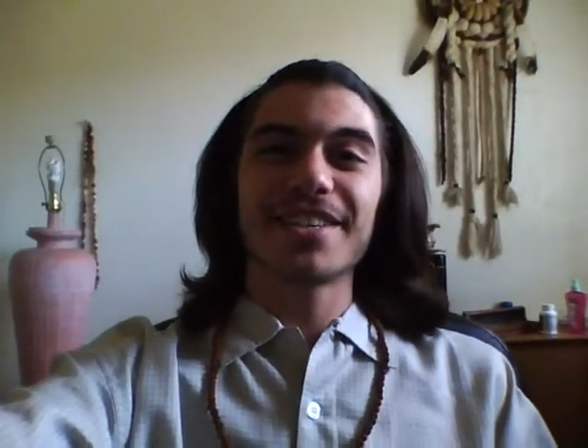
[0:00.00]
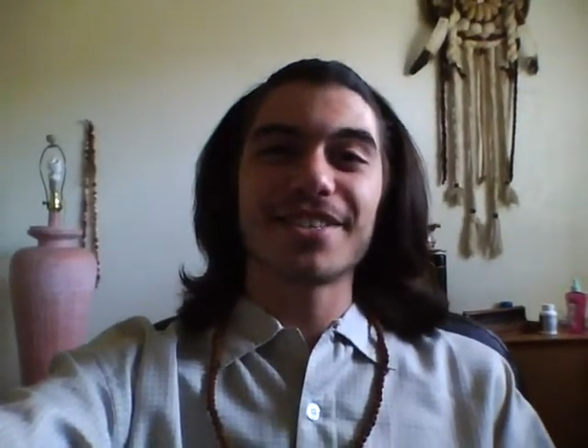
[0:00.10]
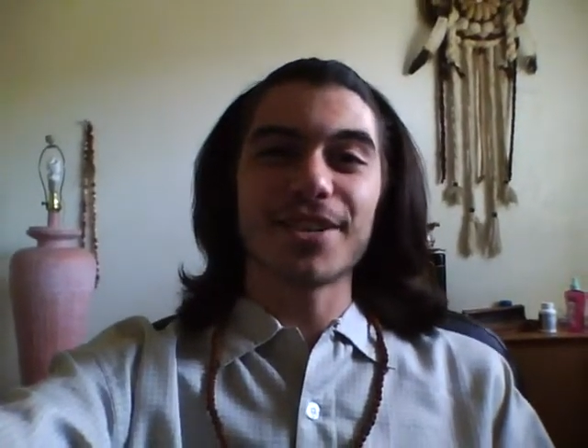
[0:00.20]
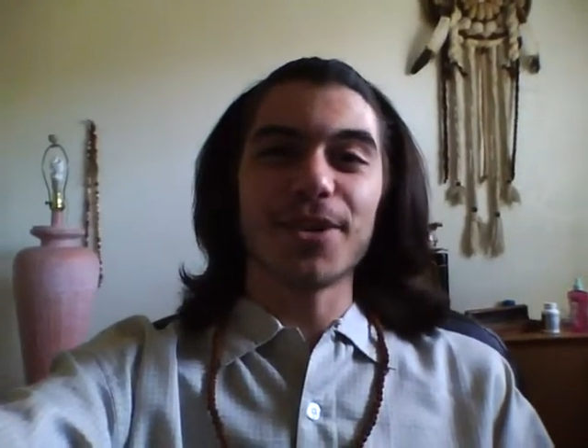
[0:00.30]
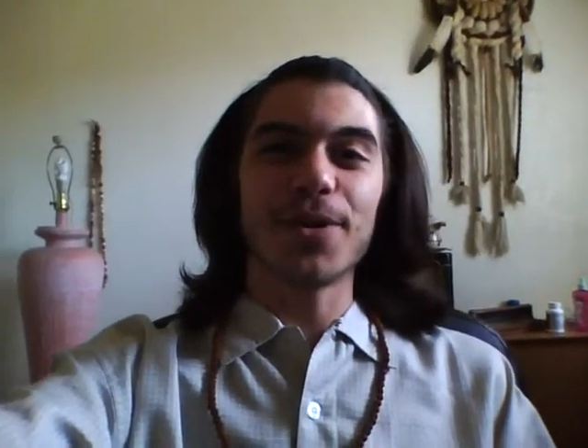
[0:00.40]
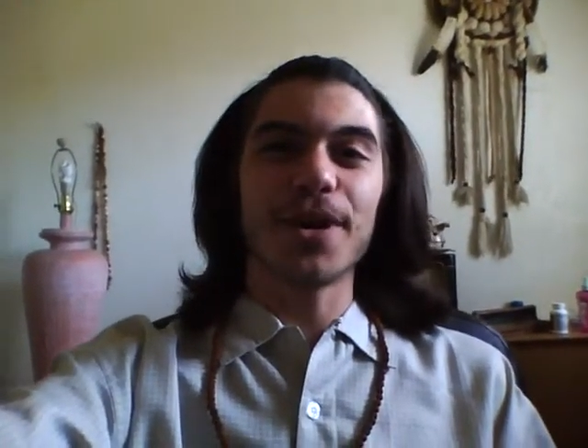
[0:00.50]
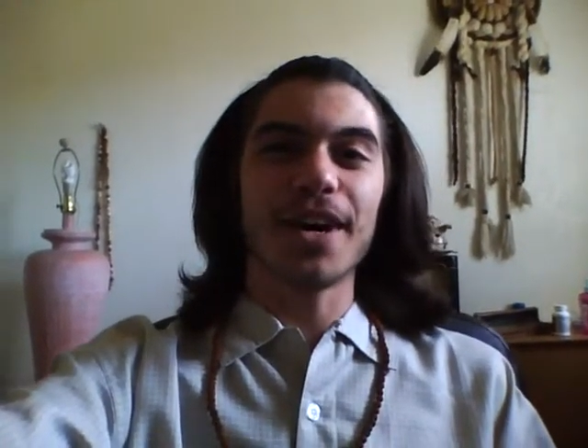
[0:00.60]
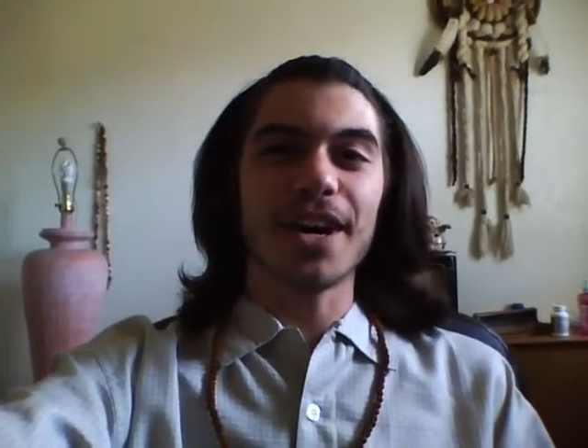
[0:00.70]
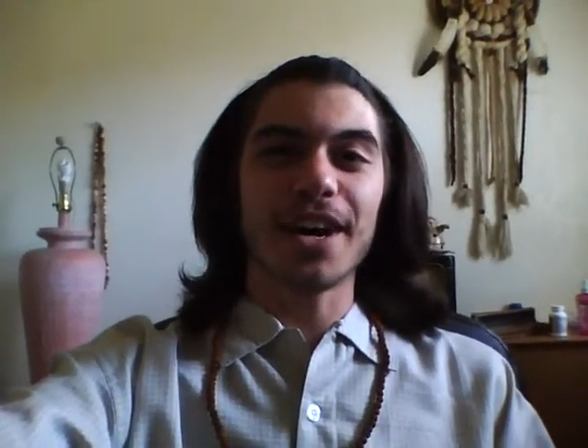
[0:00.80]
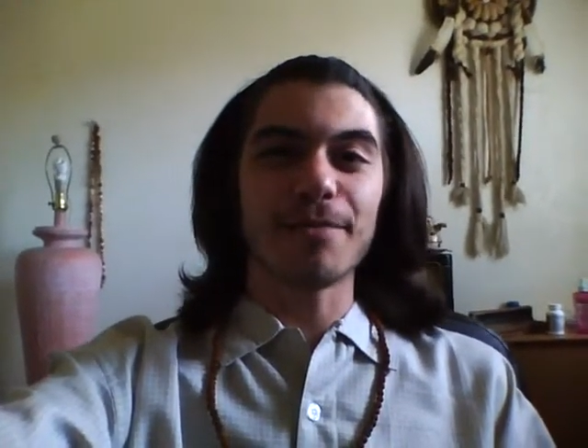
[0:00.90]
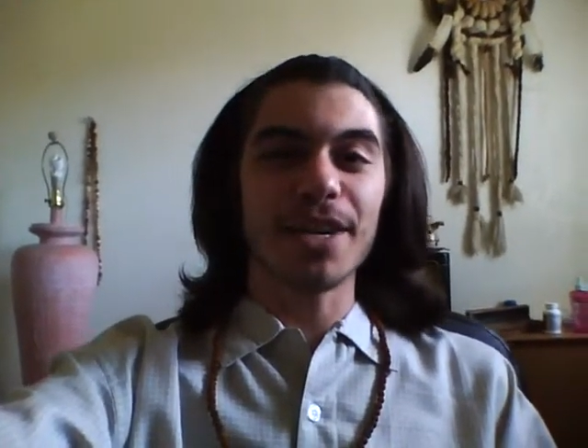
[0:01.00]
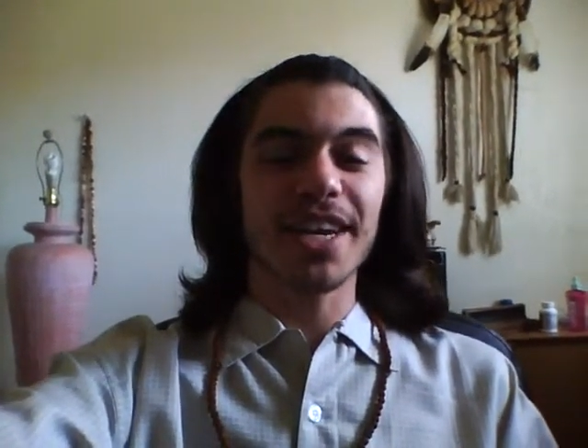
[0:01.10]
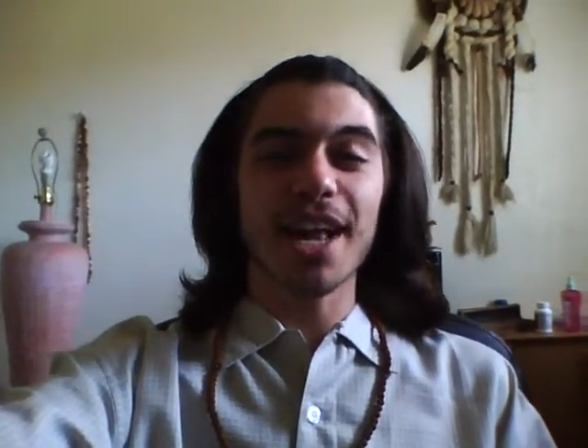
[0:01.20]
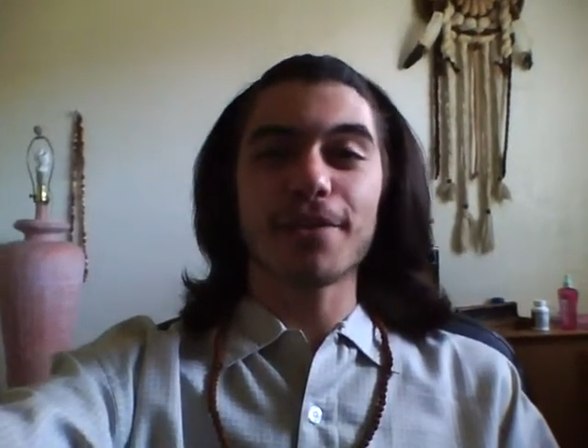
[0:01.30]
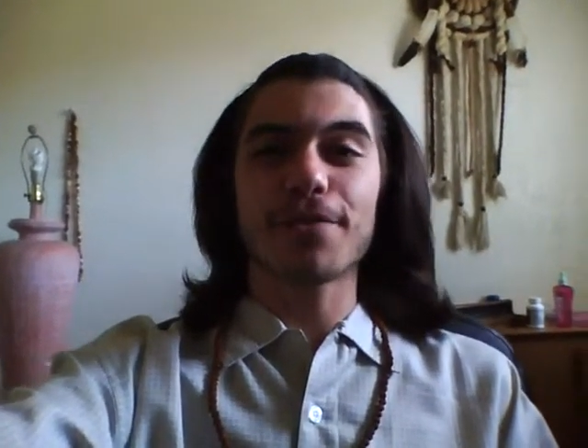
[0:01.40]
So I've been in
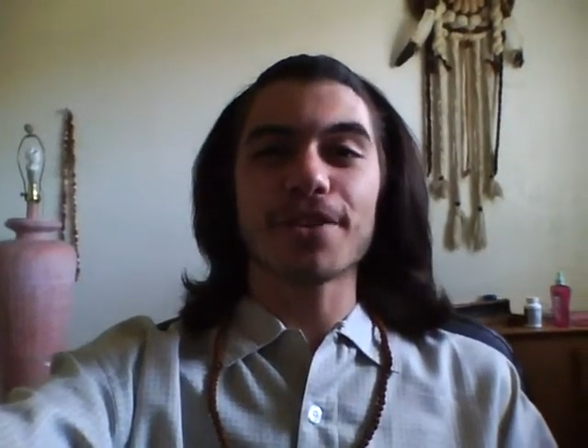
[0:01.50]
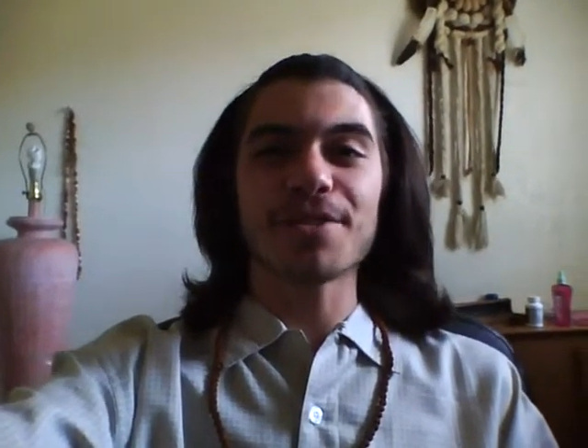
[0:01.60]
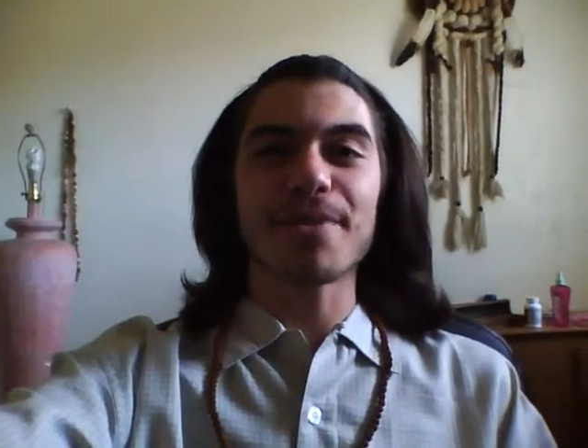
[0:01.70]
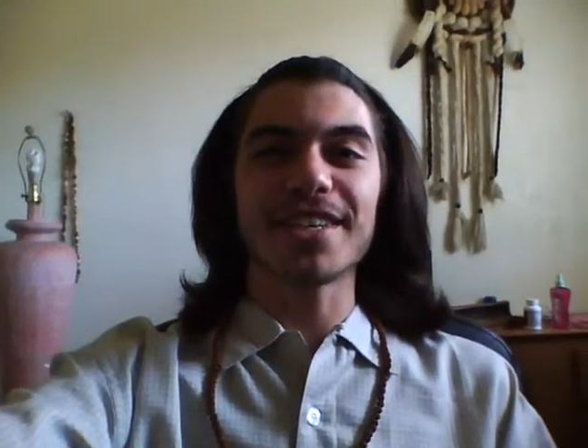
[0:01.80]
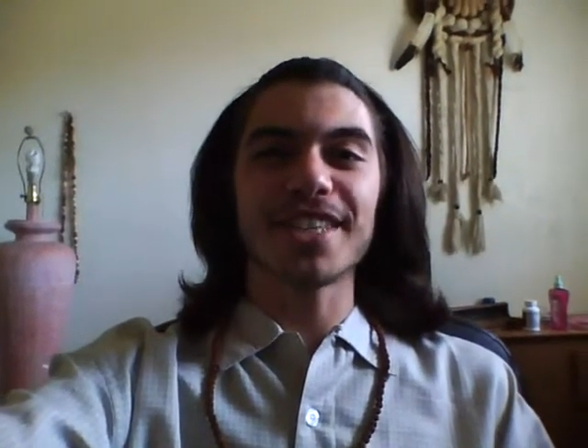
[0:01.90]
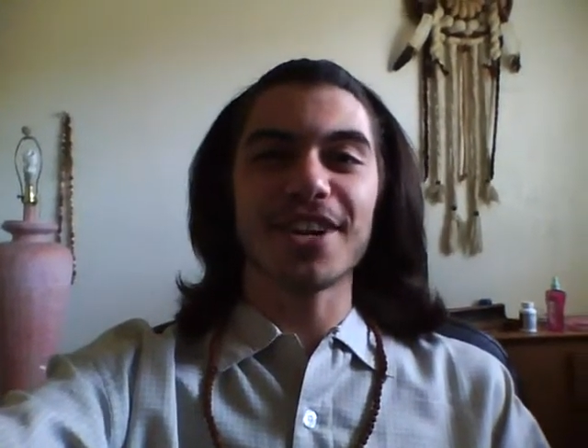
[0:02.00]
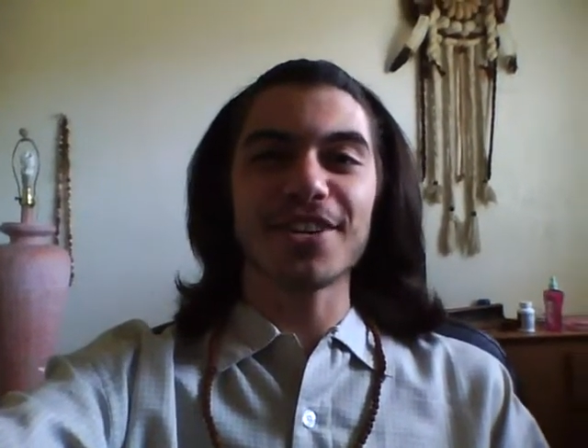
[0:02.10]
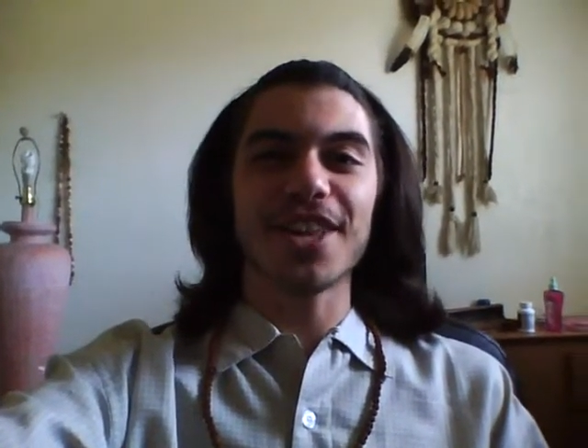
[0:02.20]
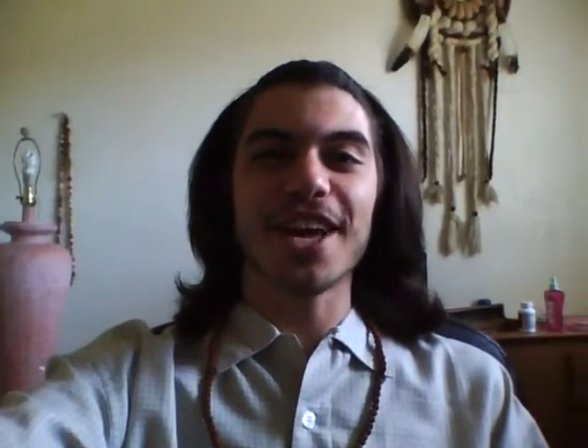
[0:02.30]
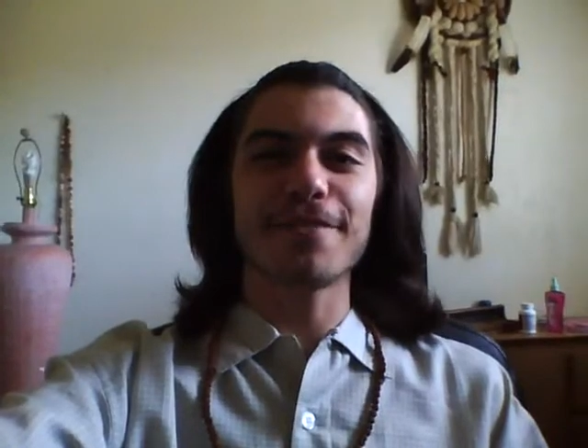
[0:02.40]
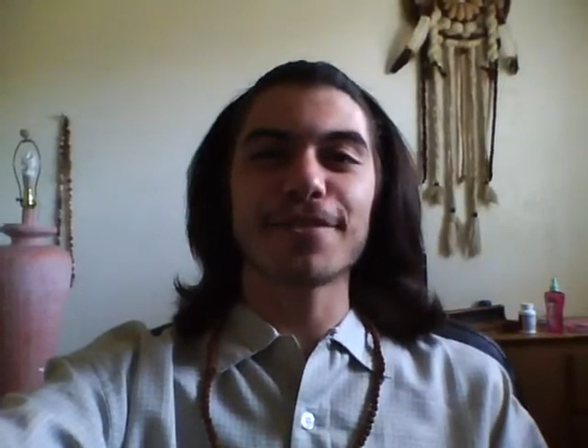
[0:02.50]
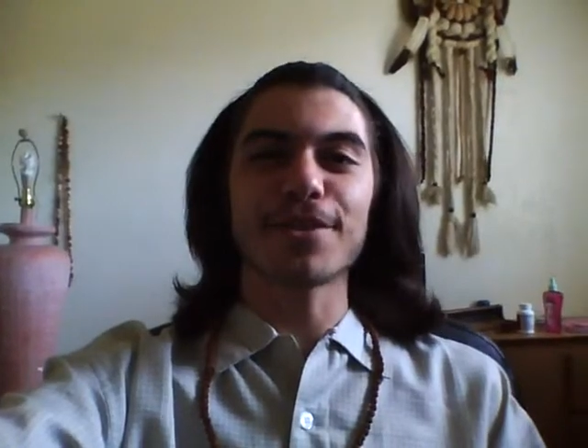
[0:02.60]
California my entire life,